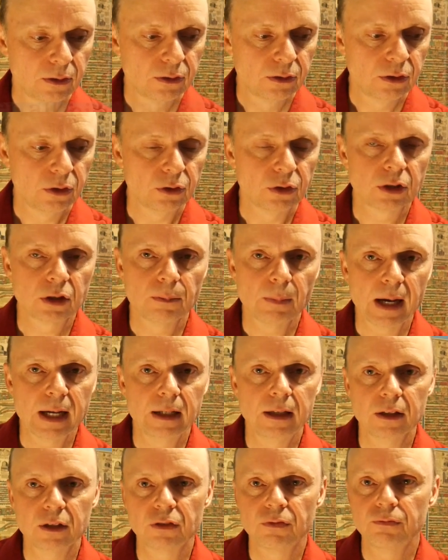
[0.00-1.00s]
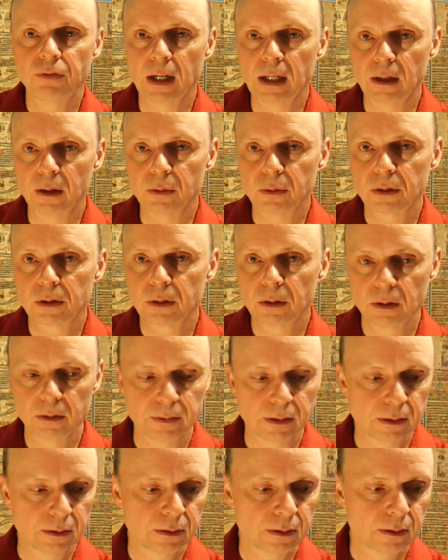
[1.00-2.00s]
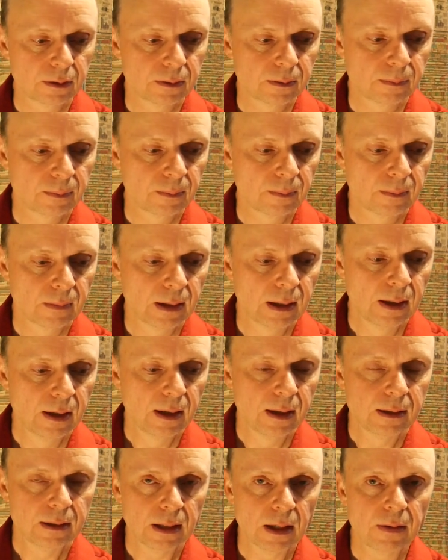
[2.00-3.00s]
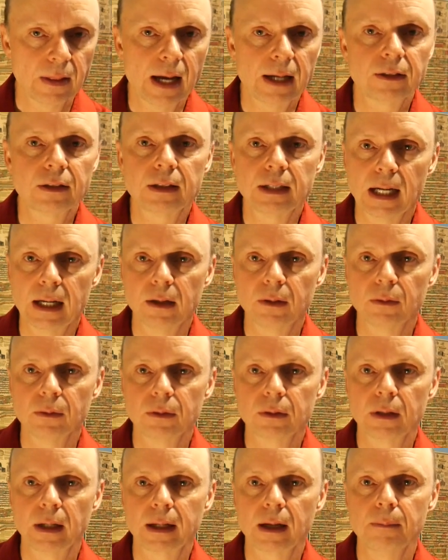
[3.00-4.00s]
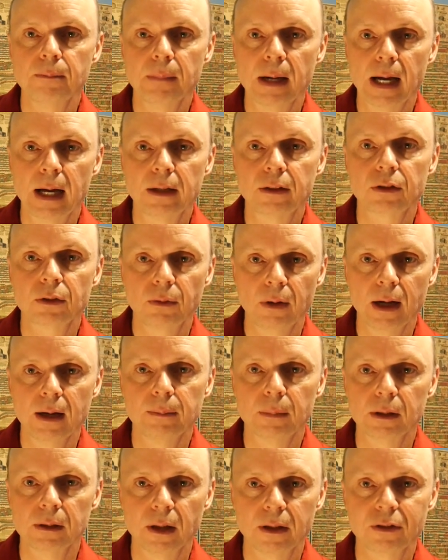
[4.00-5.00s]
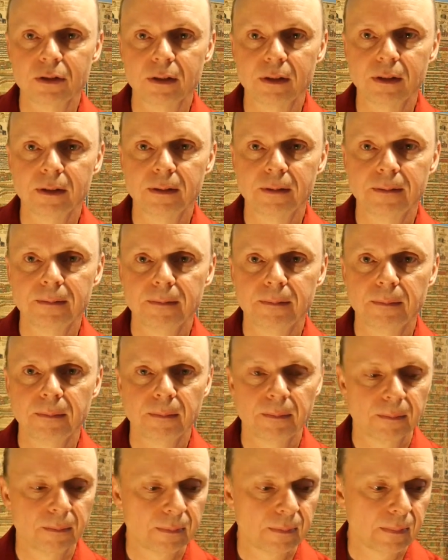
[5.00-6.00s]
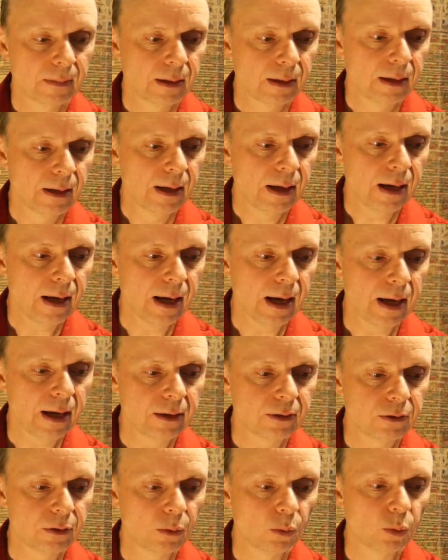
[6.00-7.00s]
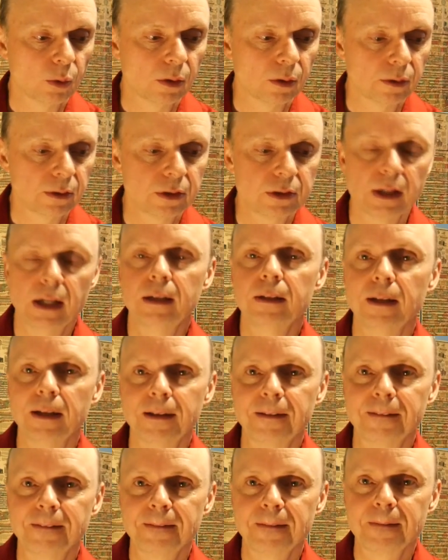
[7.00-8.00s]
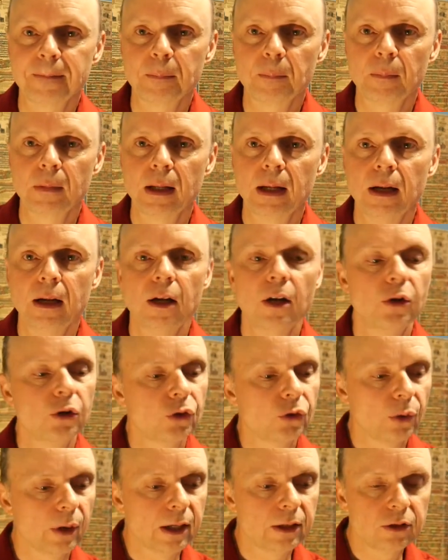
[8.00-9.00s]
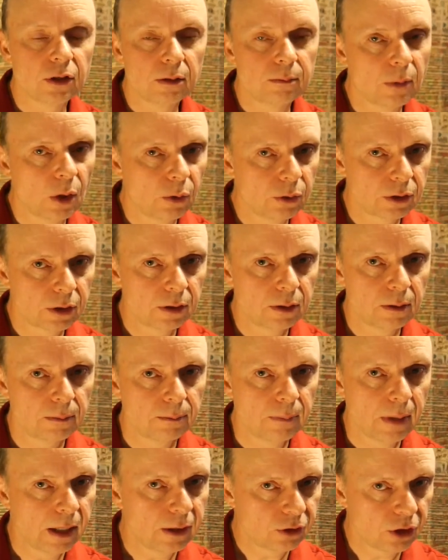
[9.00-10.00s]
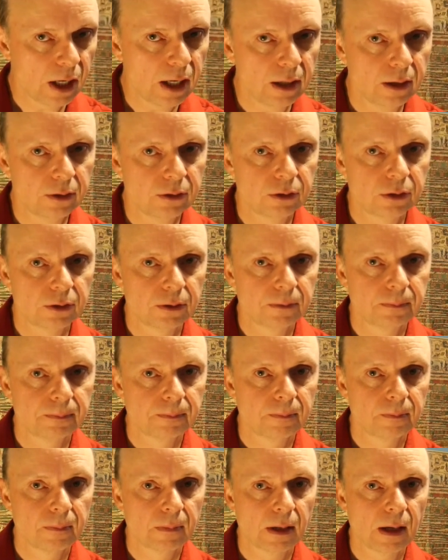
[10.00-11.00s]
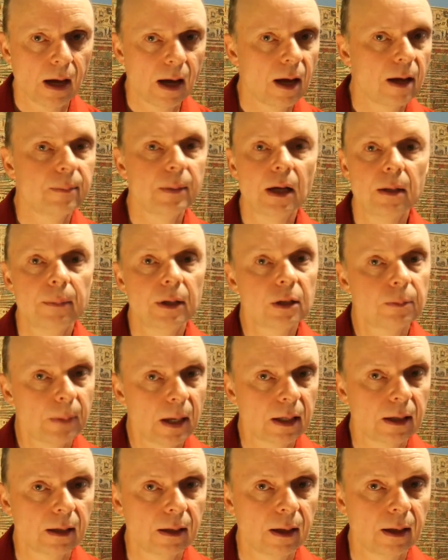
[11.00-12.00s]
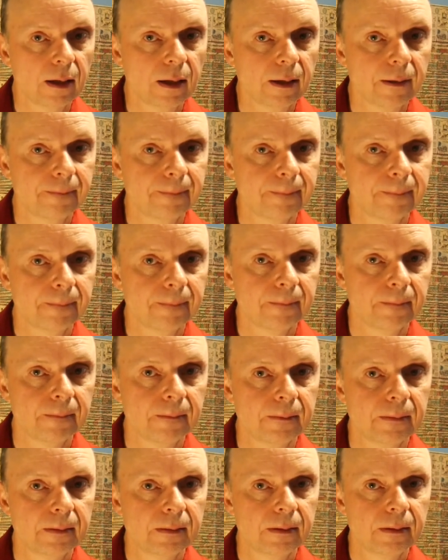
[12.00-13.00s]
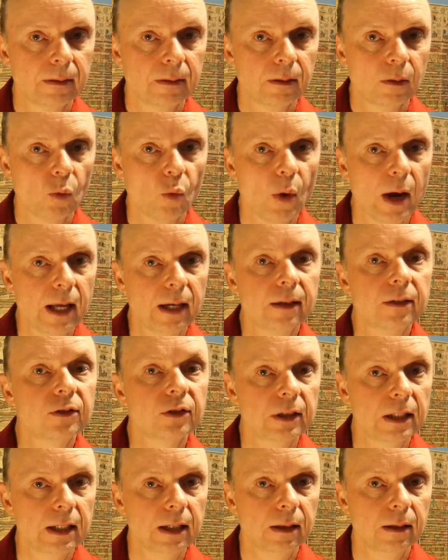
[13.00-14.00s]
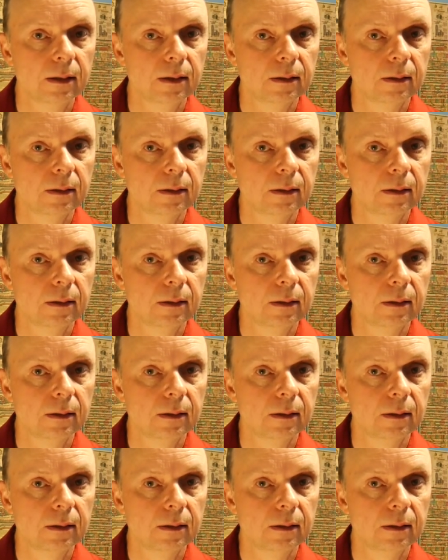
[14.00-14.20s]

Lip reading: to smite his fellow servants. Now that sounds like a mad scramble, doesn't it? As the world is ending. Trends in motion may change. I may be speculating. Wait and see.